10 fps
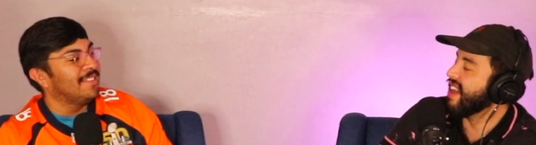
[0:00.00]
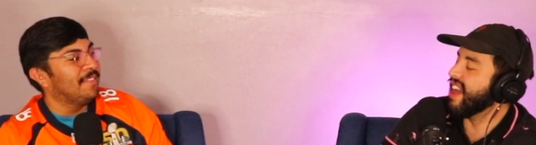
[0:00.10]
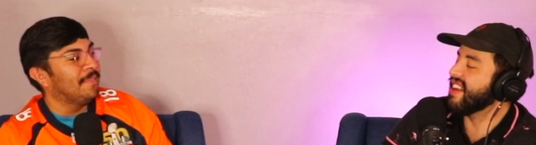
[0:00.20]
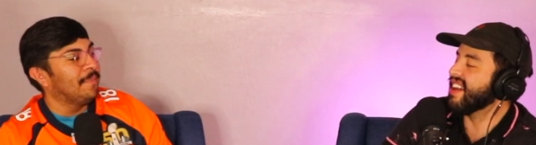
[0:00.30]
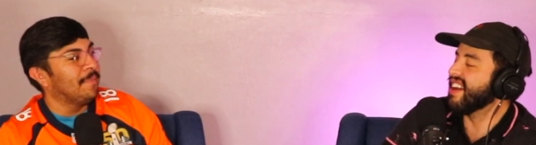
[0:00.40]
Speaker 1: And
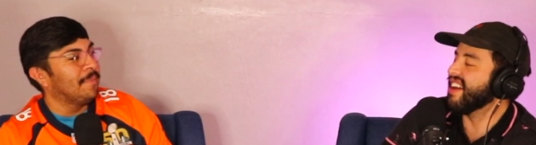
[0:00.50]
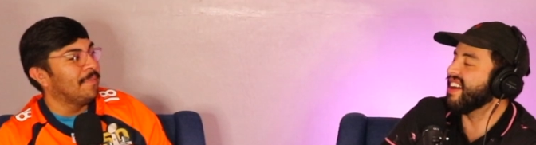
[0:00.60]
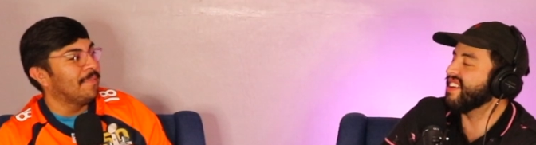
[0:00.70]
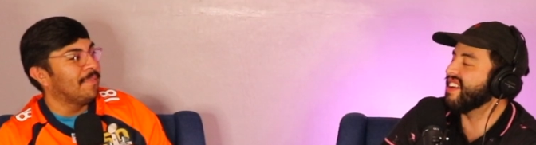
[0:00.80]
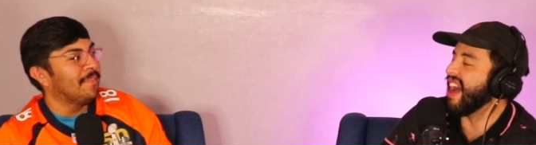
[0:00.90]
uh,
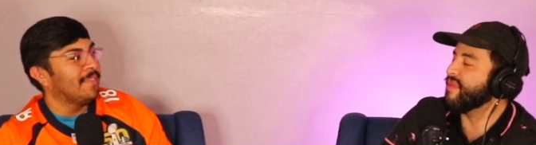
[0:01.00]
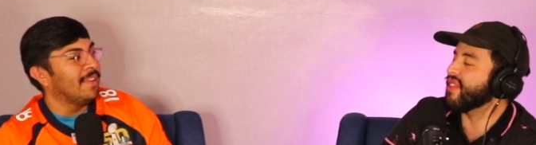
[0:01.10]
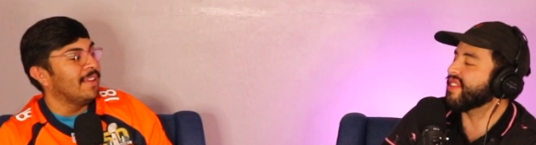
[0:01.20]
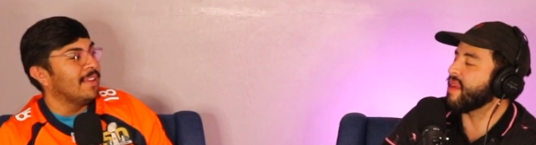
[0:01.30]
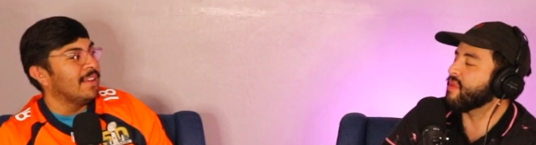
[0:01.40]
I'm the
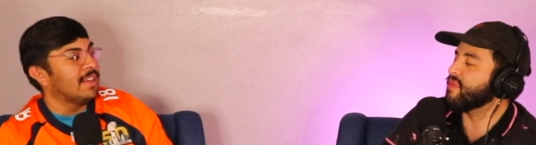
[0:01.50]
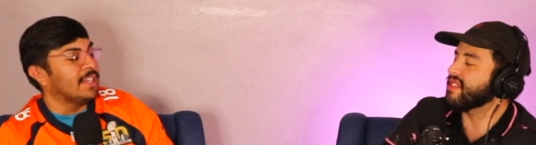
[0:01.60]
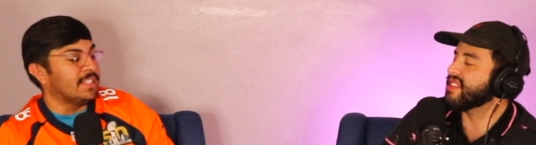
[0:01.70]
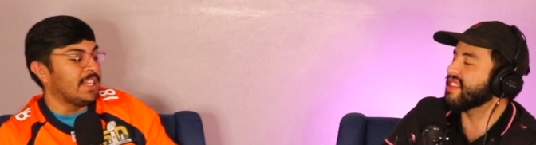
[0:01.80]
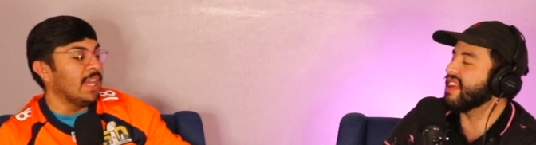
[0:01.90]
type of
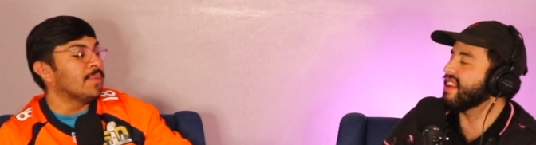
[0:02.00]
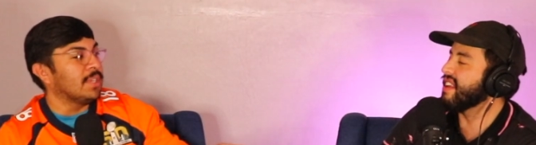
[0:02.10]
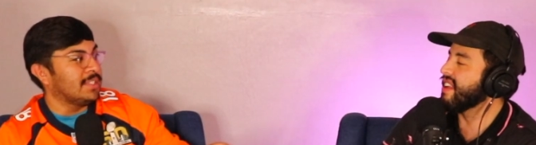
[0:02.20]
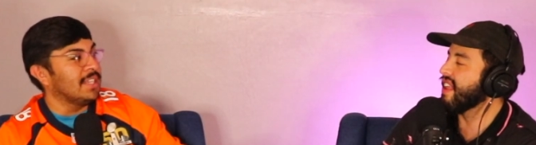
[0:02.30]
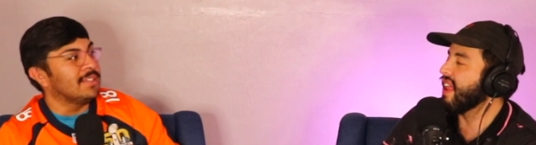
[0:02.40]
person the that would have
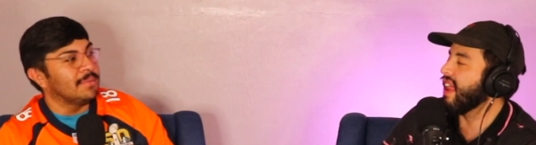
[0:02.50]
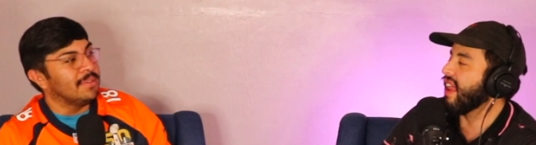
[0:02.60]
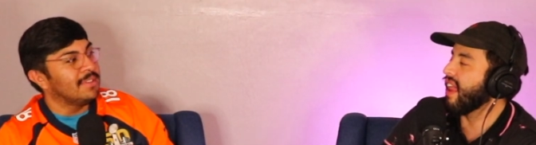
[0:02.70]
said something.